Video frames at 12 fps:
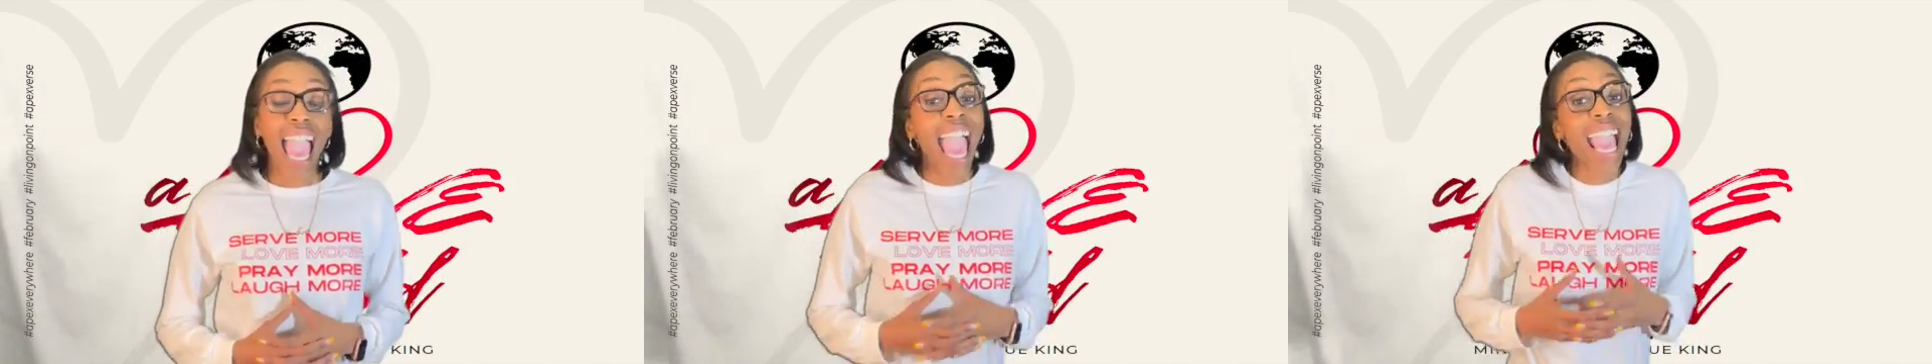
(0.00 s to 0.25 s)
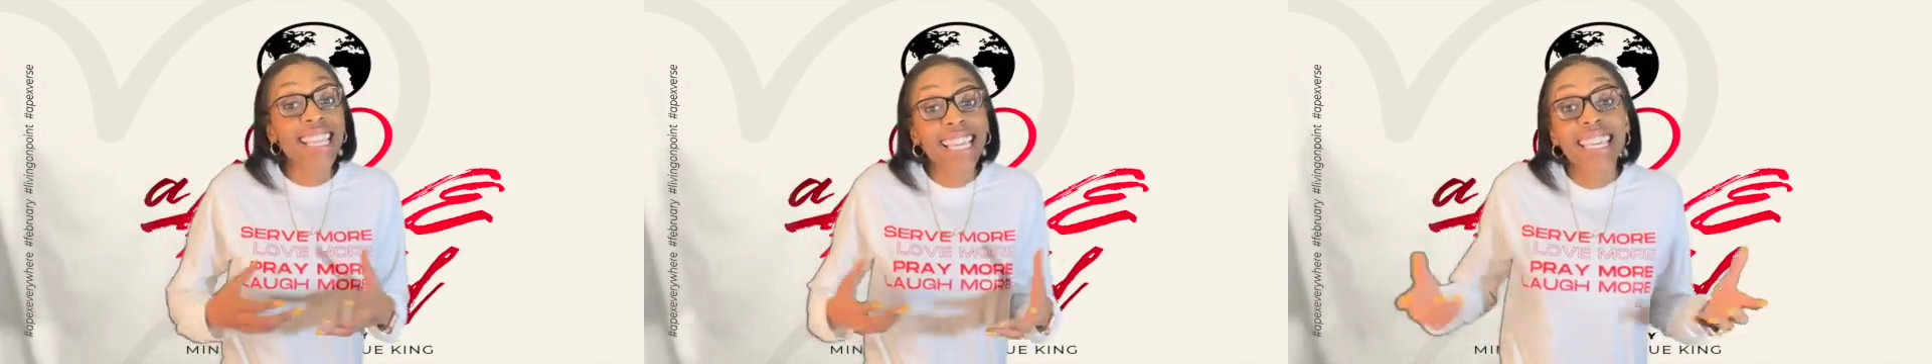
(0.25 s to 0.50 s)

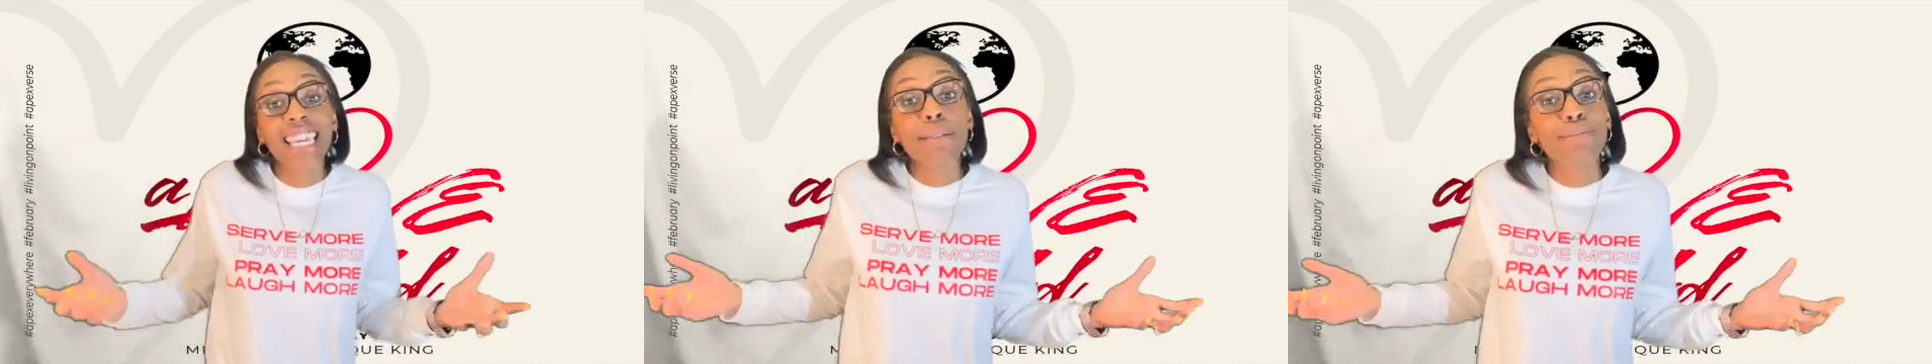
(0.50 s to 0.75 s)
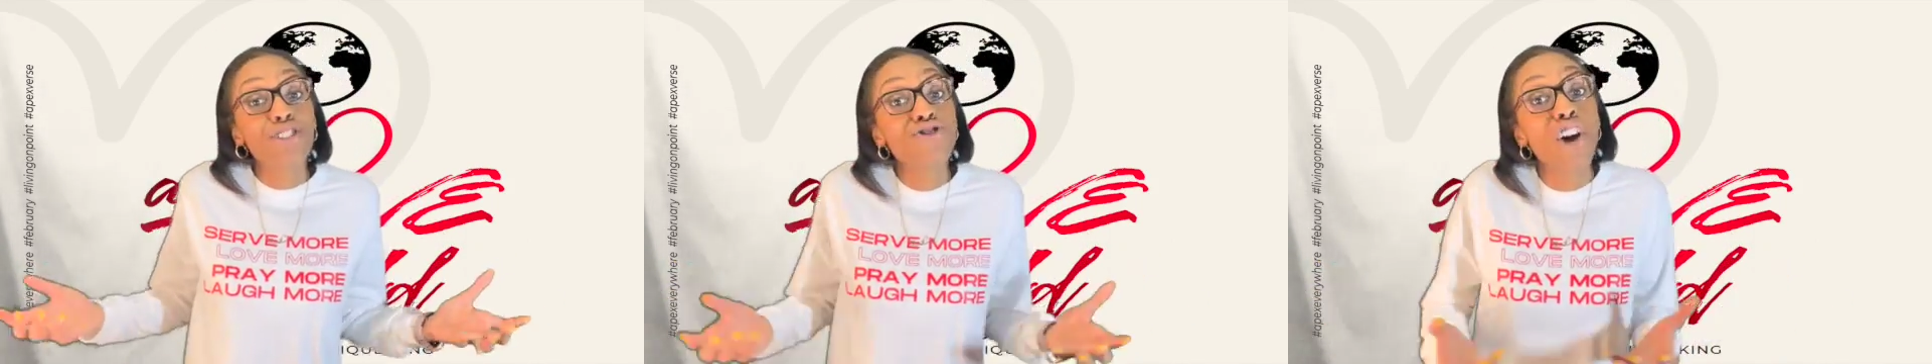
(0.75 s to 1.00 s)
and it
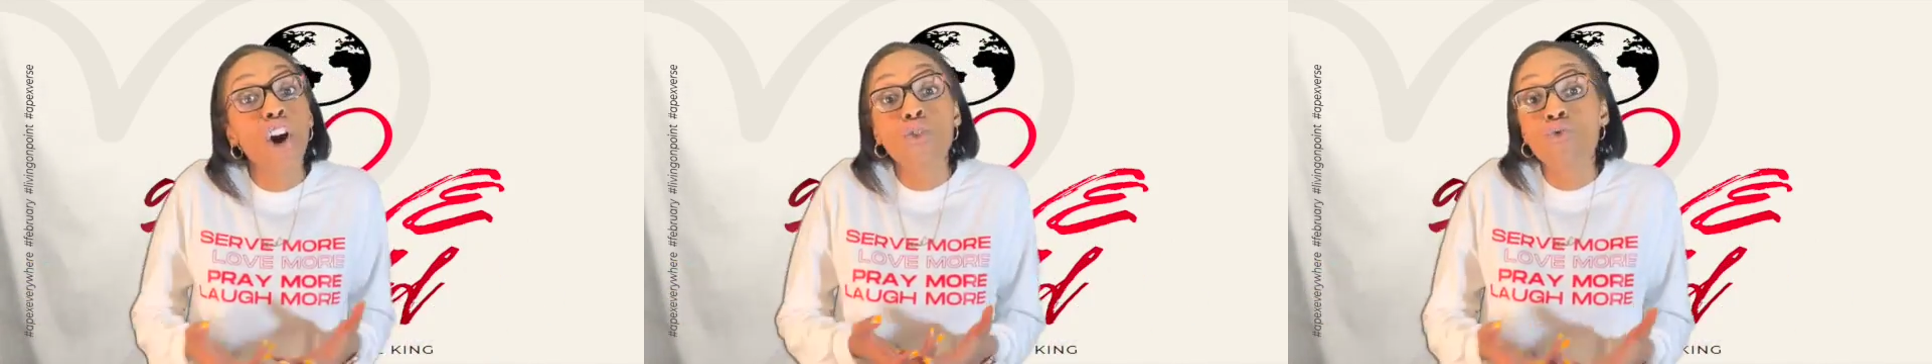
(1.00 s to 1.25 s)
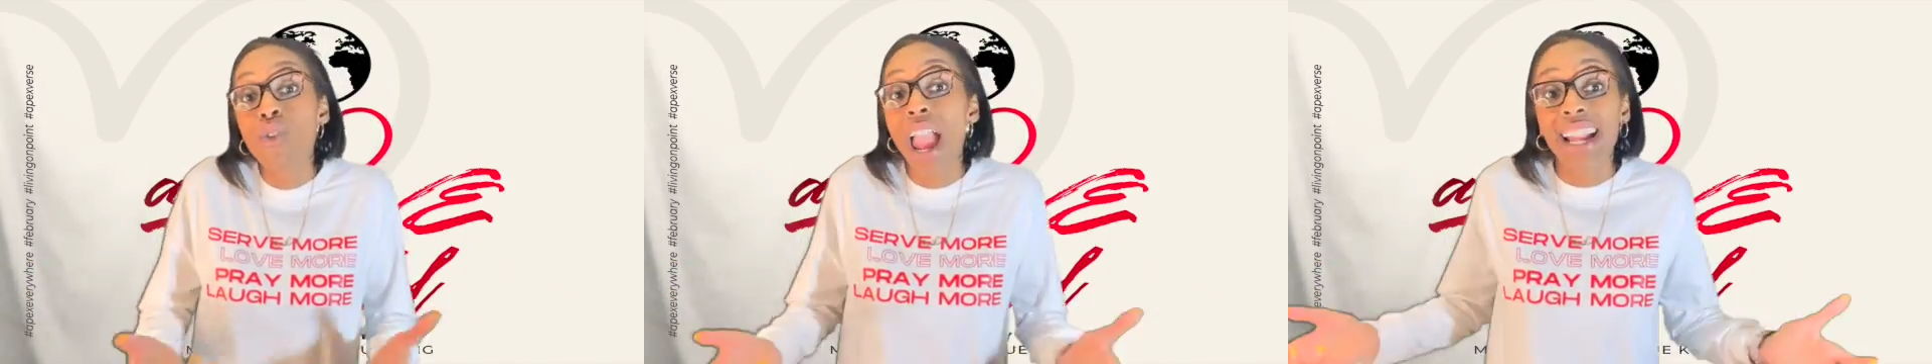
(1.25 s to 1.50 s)
keeps
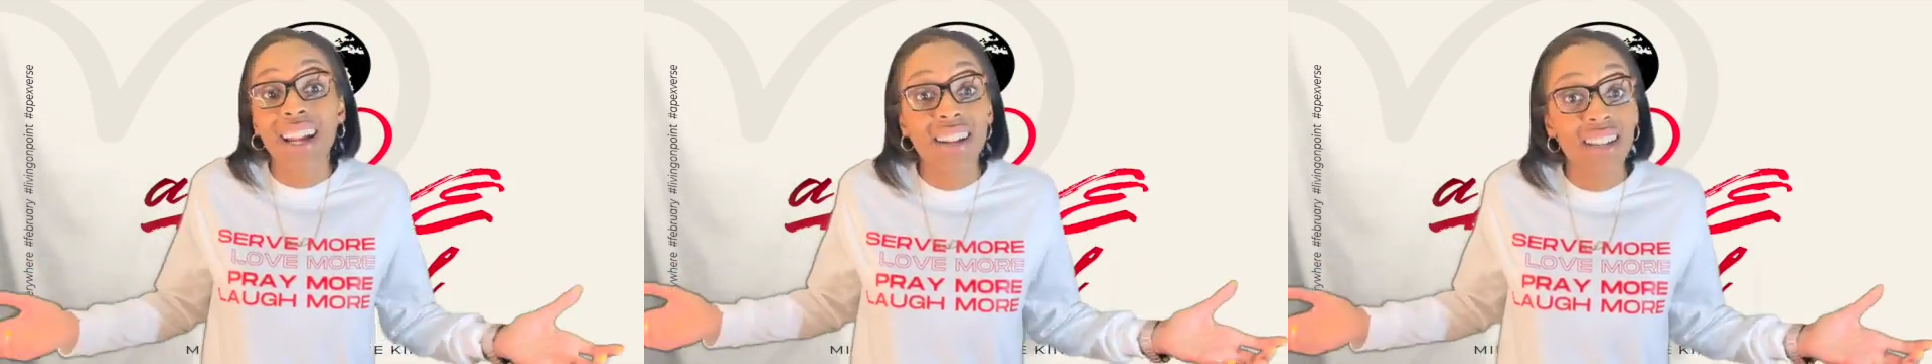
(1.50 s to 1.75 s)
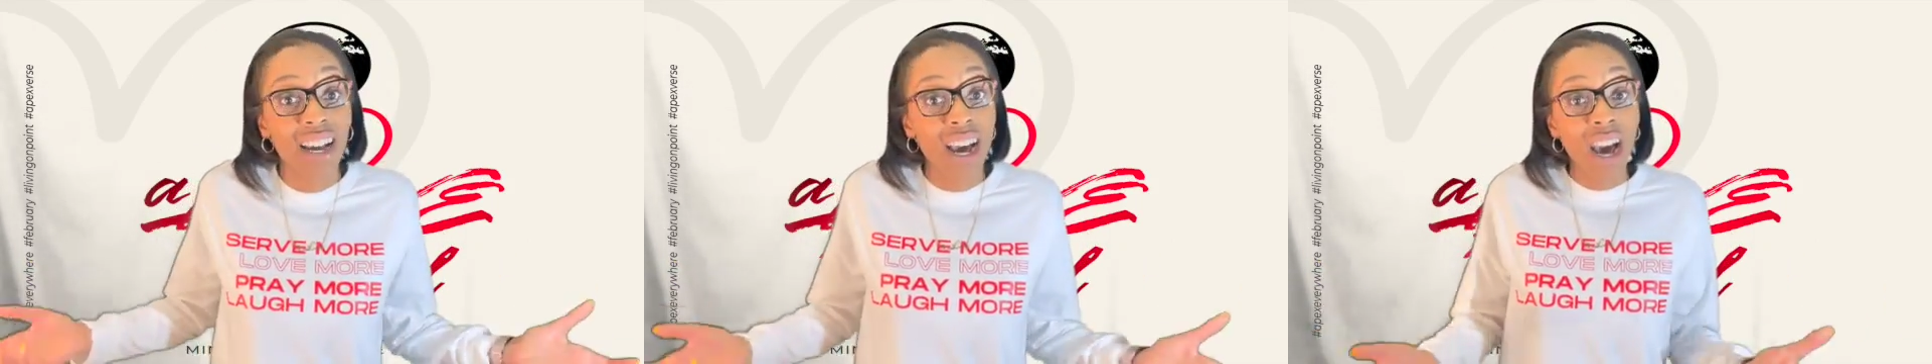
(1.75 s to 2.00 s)
no
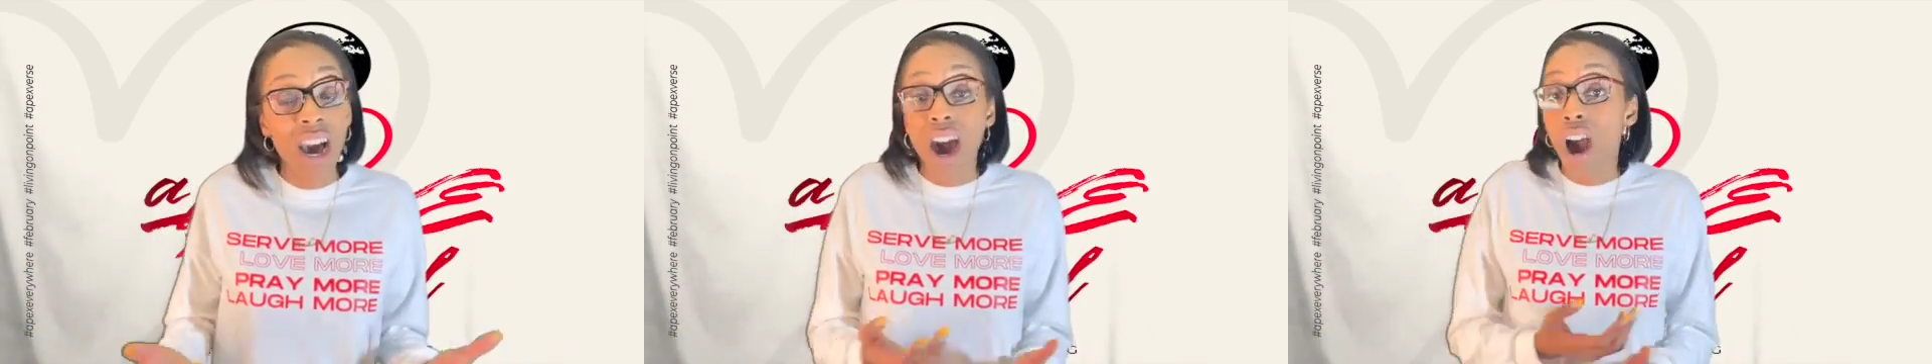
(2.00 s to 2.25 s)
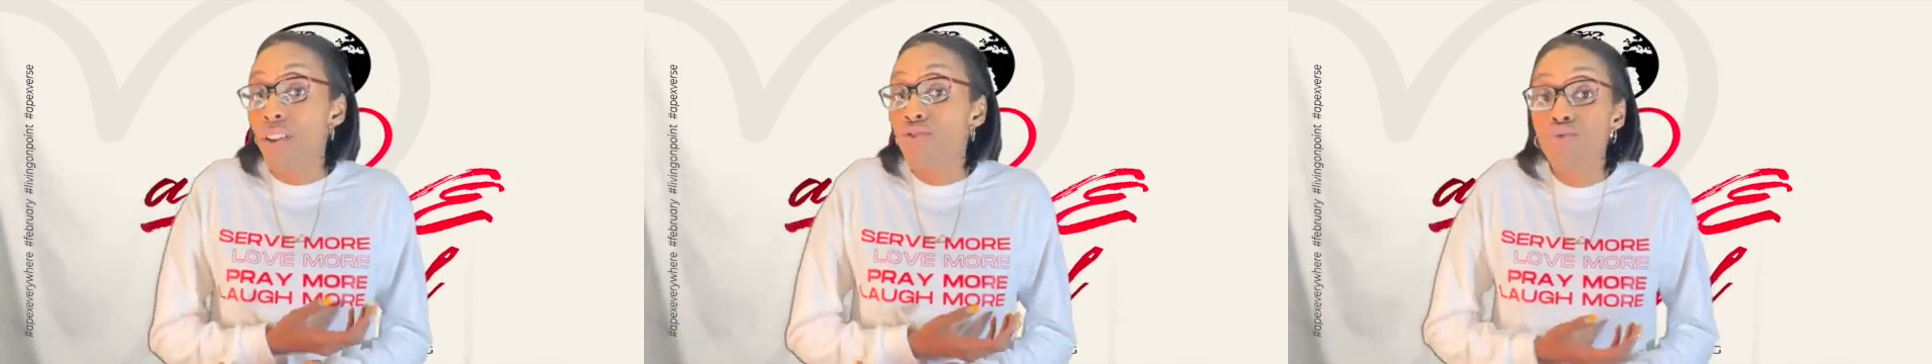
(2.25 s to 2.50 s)
record
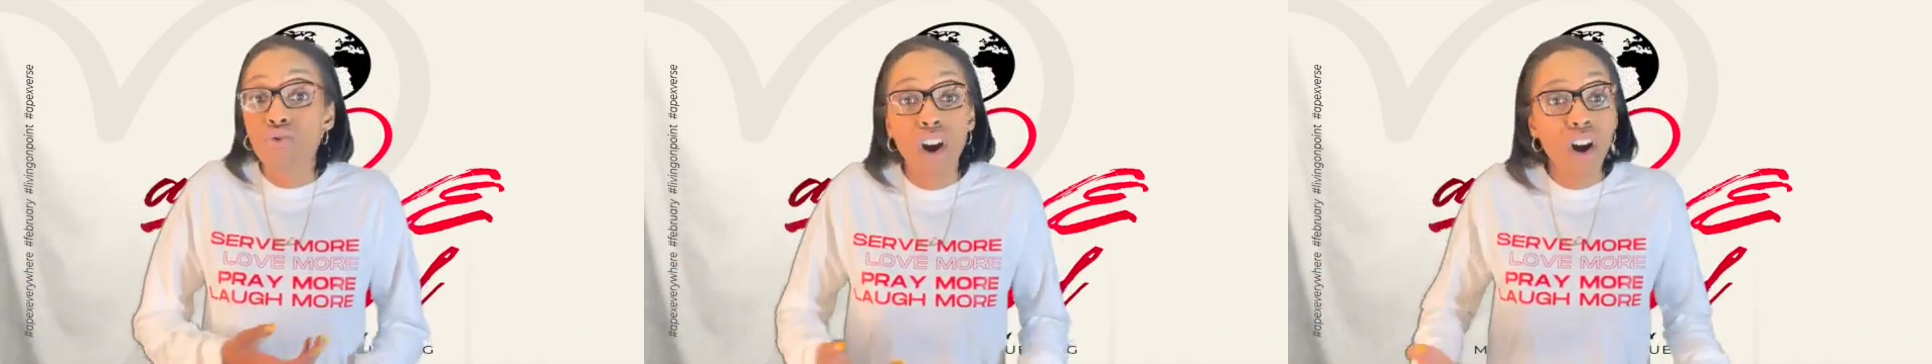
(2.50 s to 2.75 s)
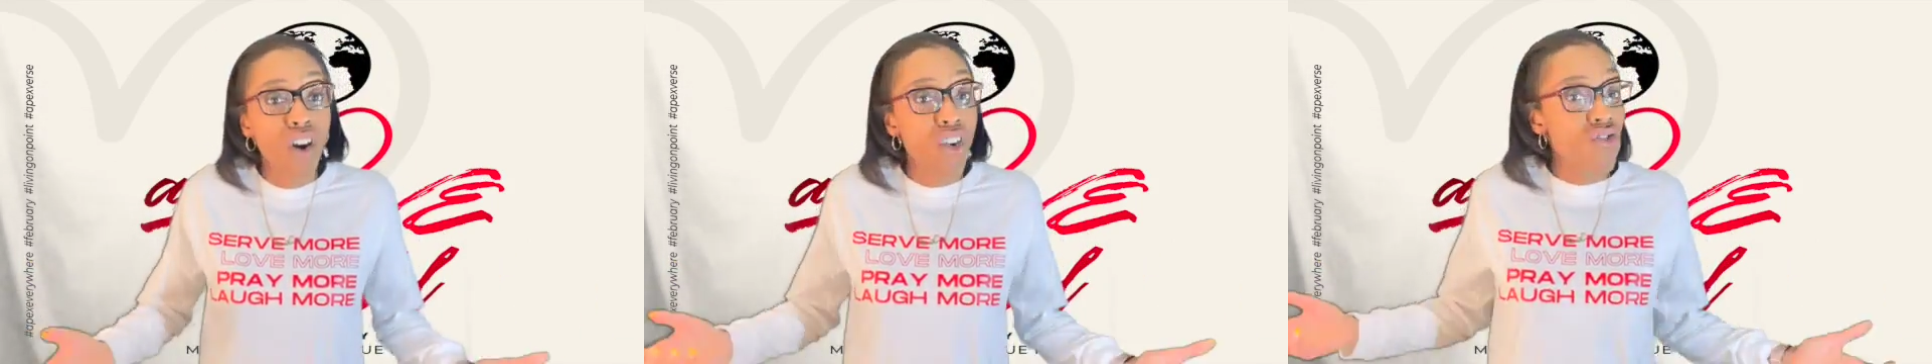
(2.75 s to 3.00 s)
of
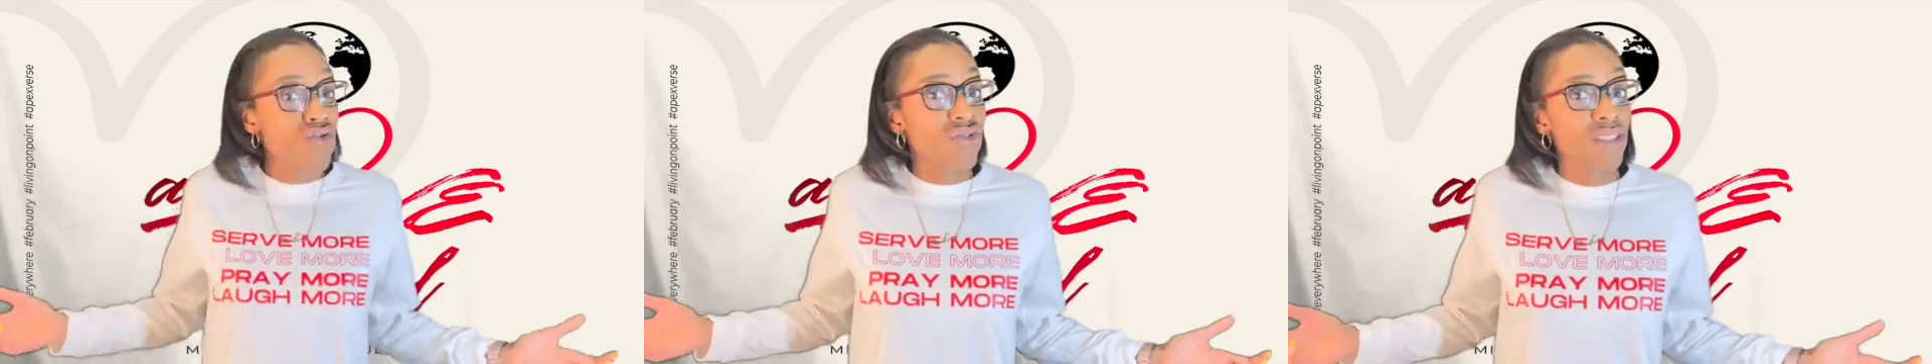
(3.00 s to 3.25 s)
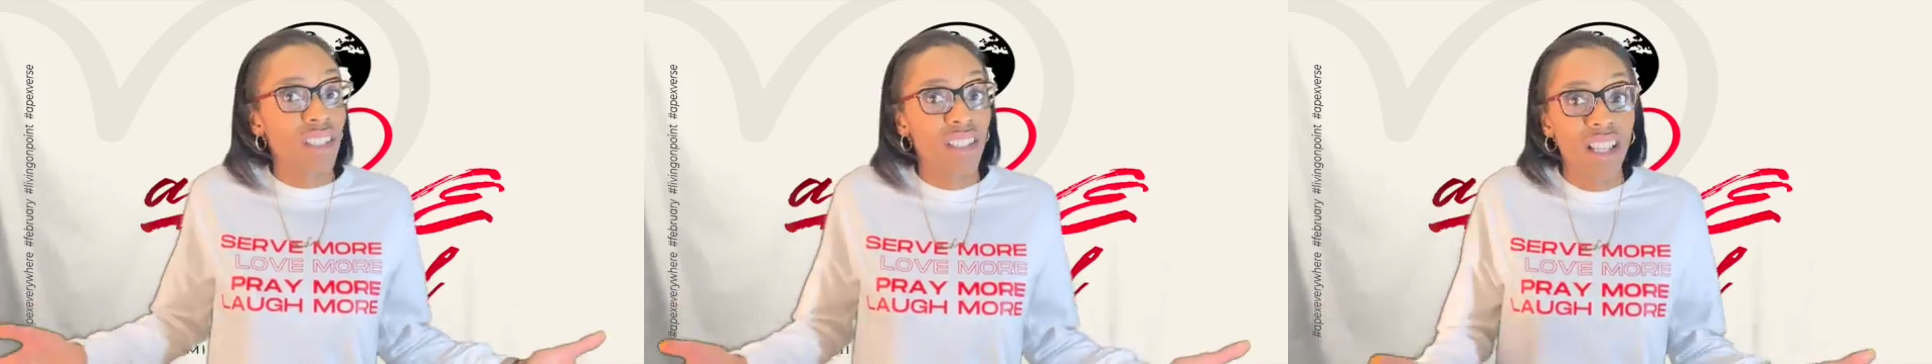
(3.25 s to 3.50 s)

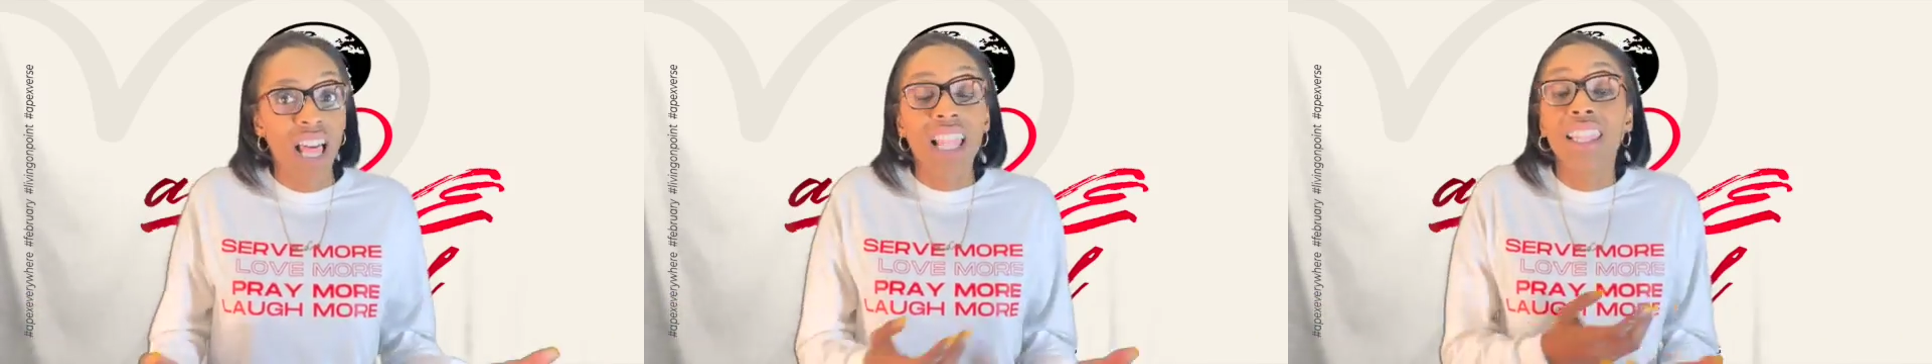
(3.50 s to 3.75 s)
wrongs.